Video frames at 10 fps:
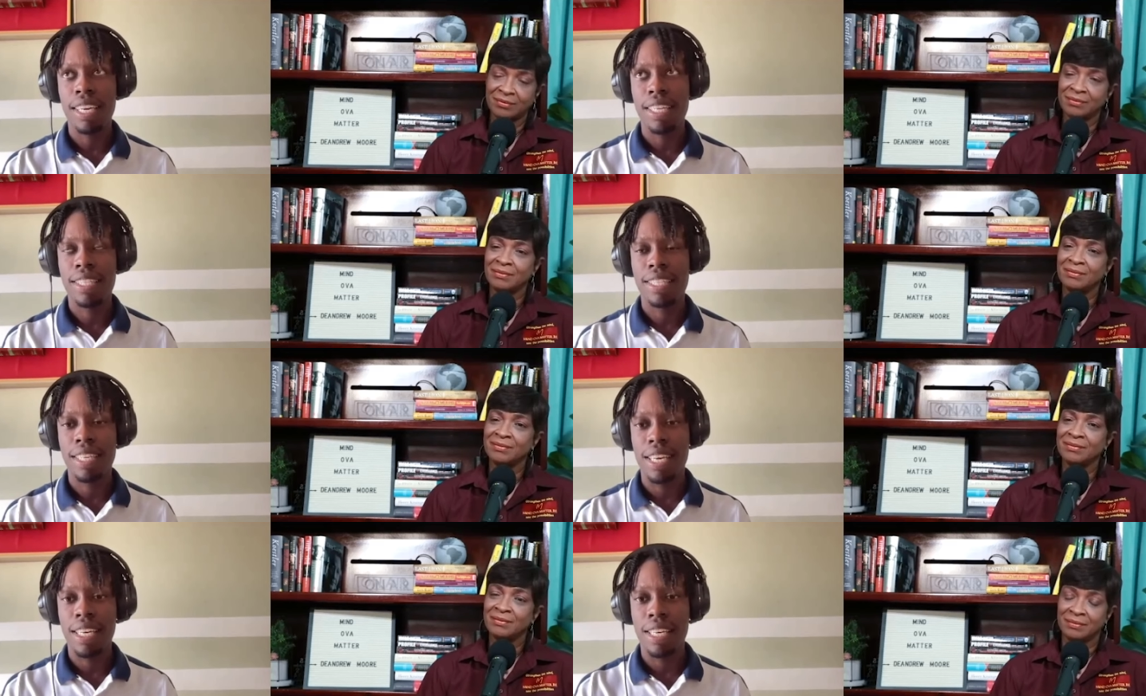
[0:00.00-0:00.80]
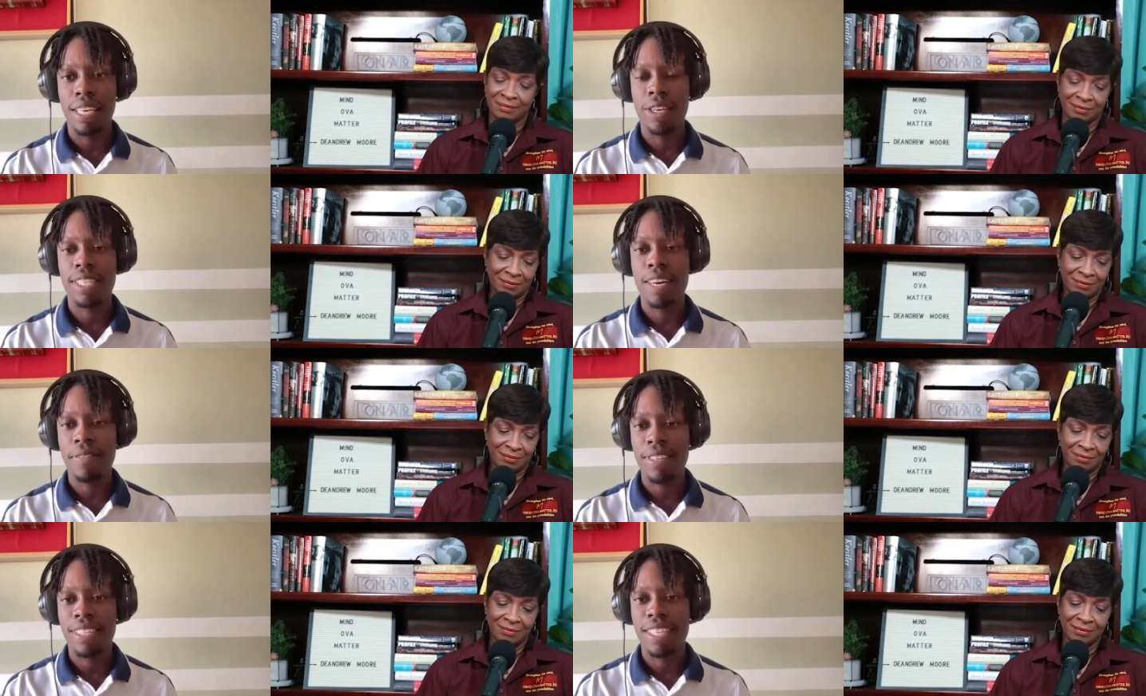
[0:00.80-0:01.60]
Speaker 1: it's you just have
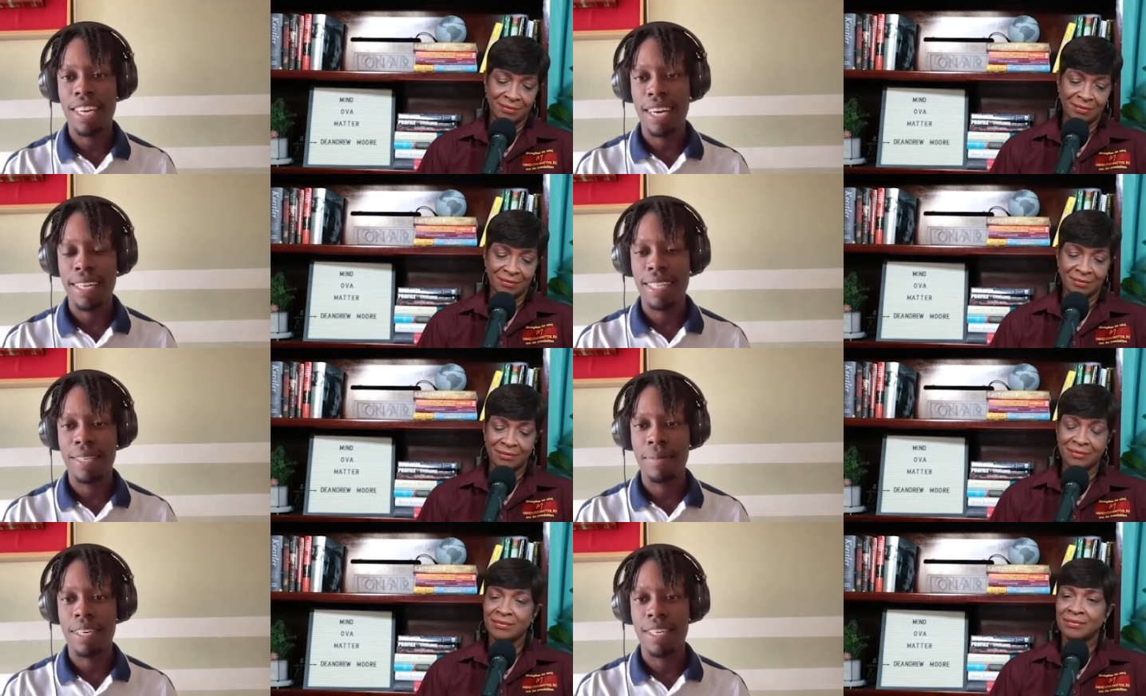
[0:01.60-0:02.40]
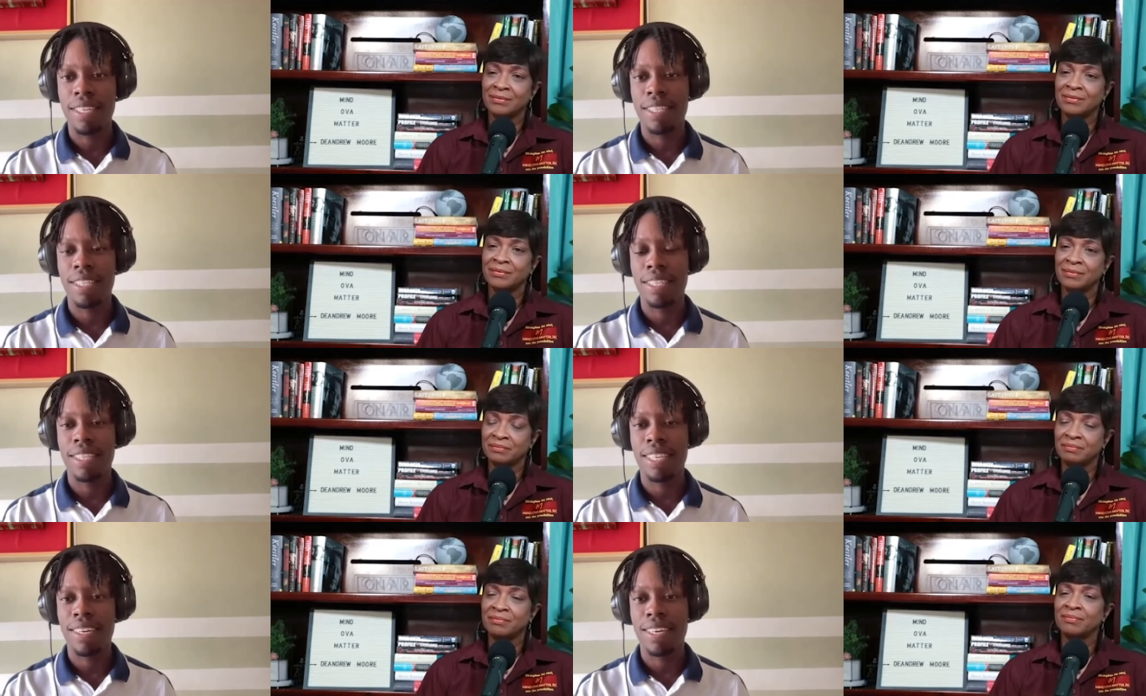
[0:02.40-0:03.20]
to start because
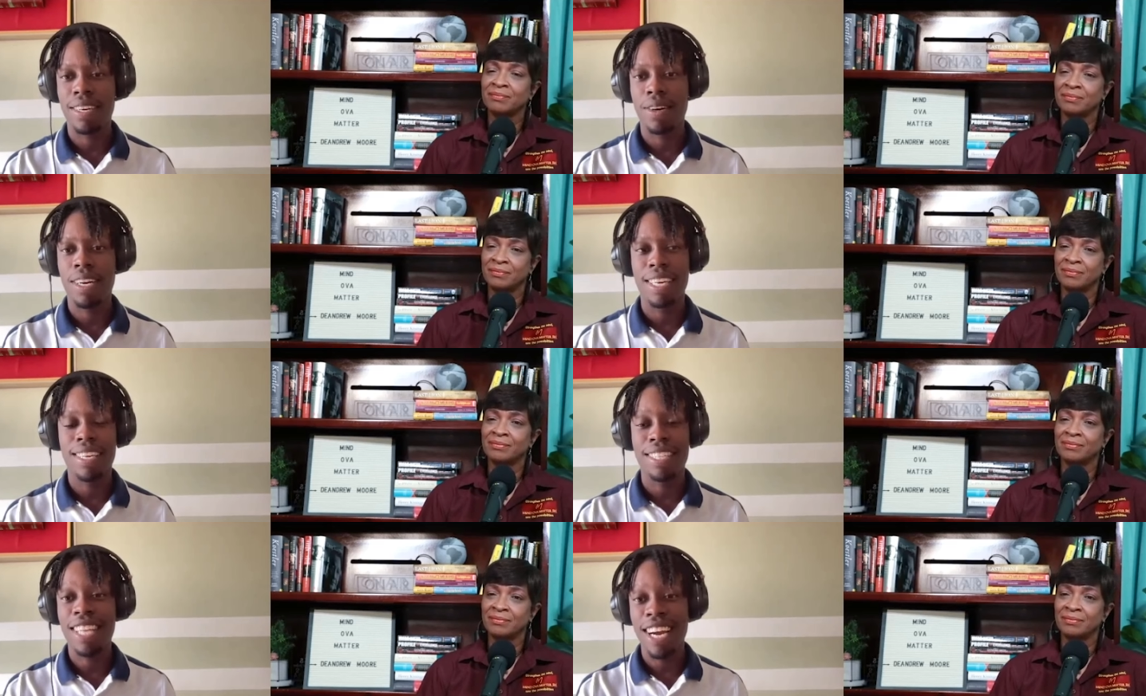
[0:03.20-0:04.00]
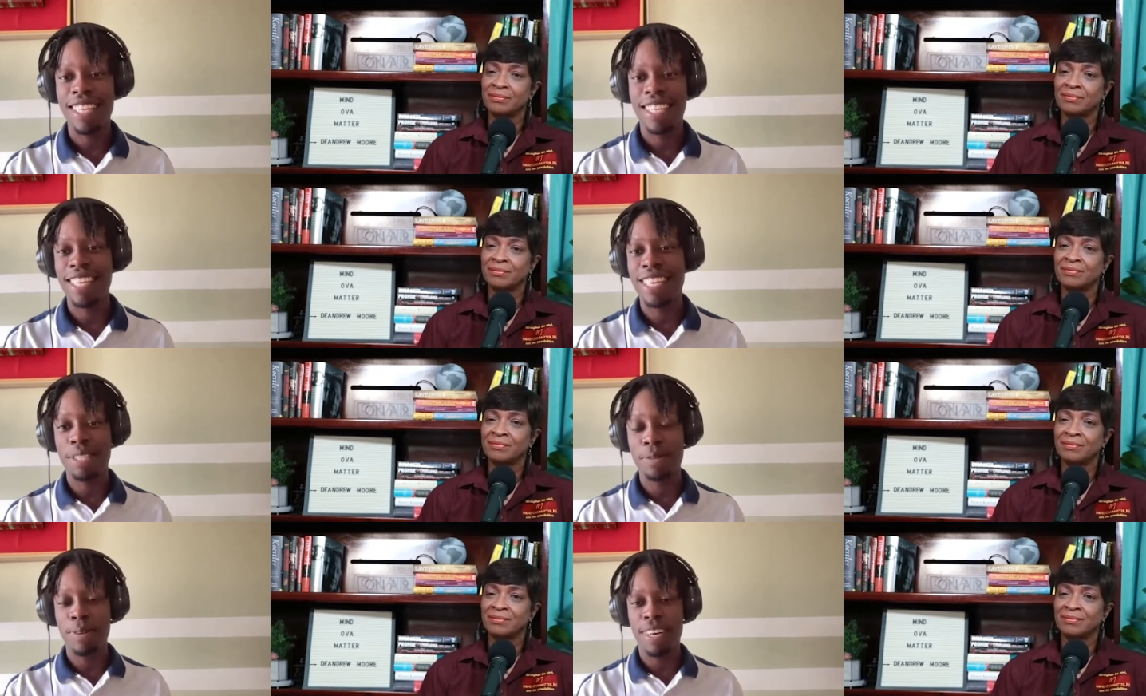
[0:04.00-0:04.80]
mm. starting
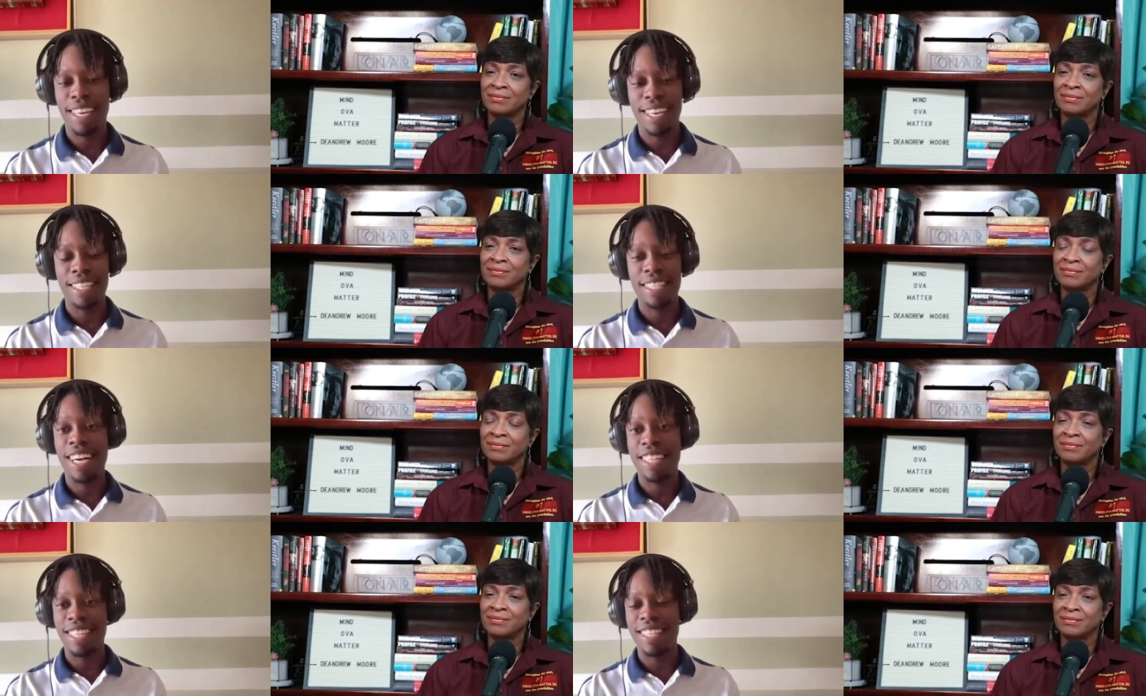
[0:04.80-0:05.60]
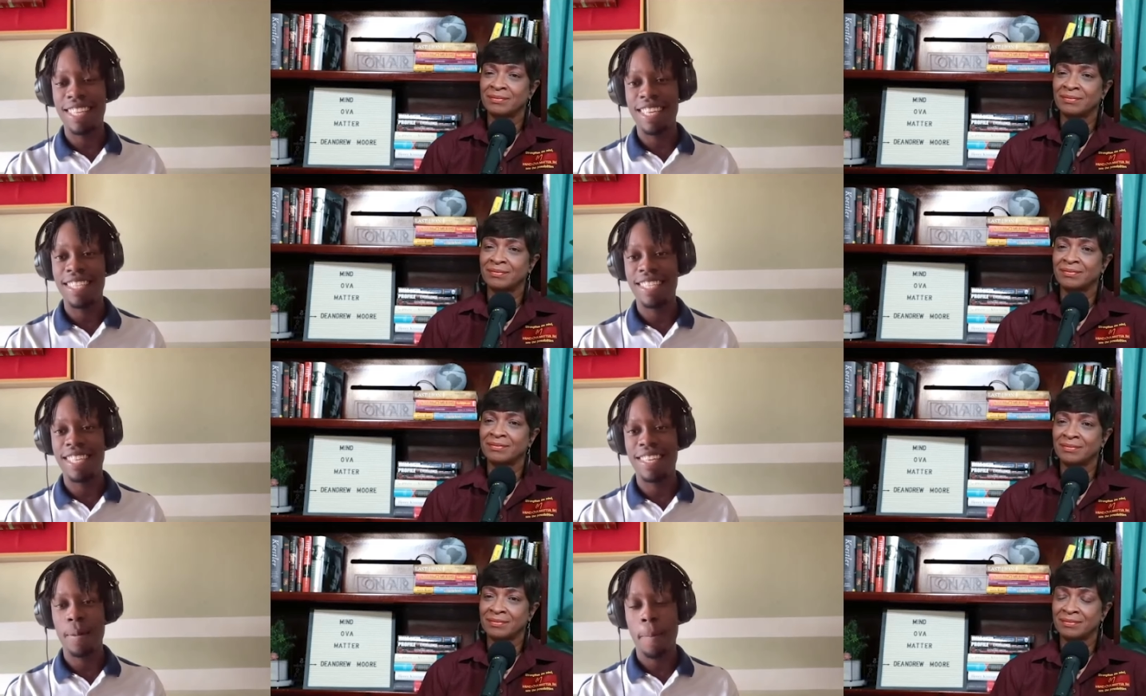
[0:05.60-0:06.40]
is where starting is
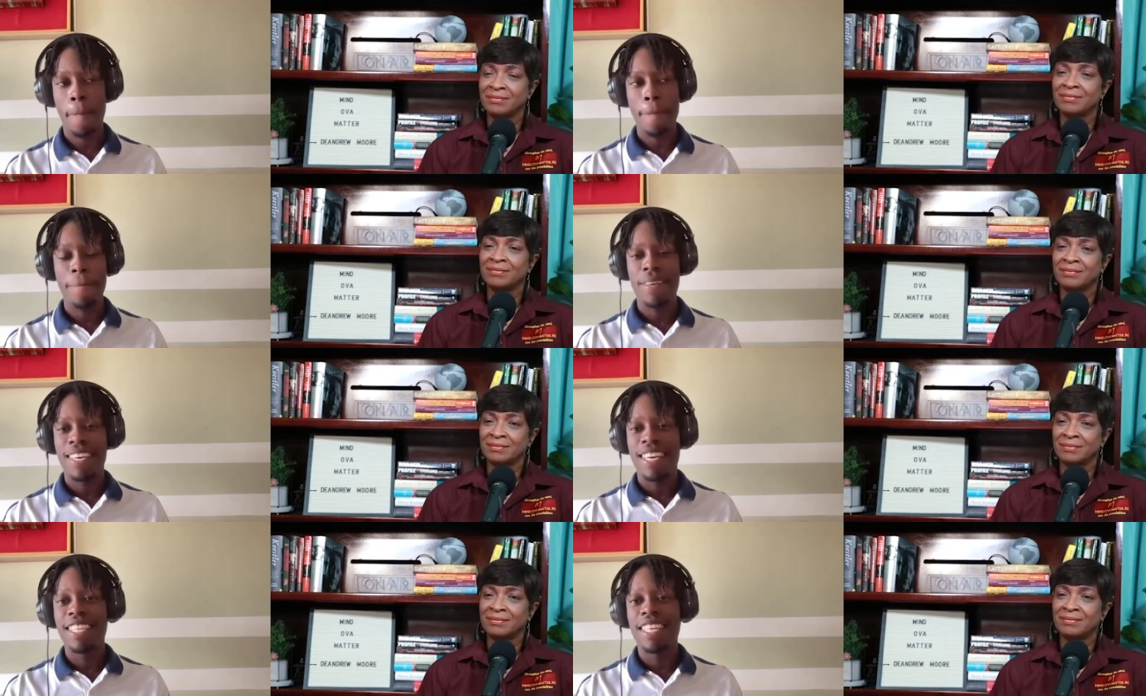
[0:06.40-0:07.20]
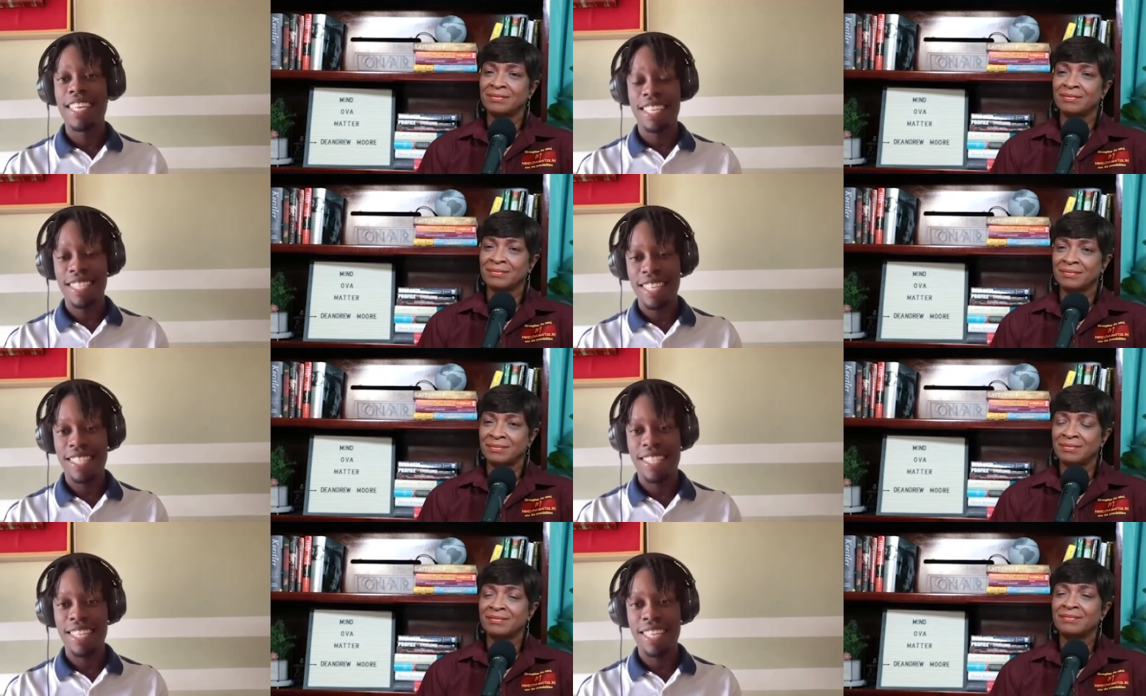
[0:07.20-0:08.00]
the is the
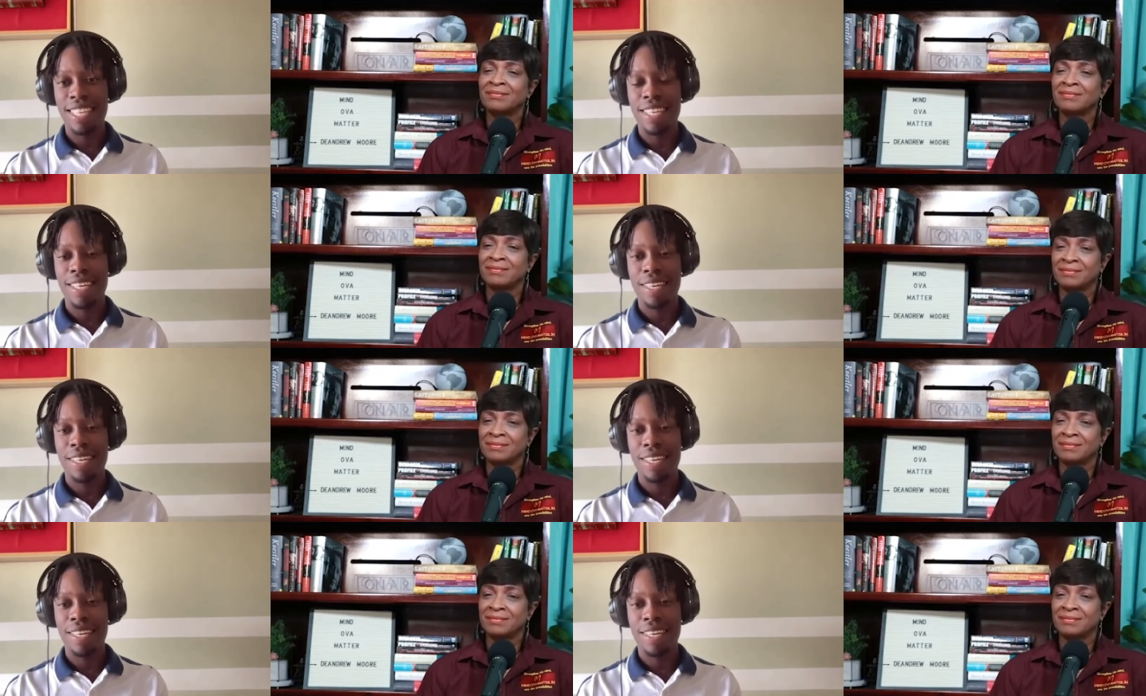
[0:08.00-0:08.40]
easiest thing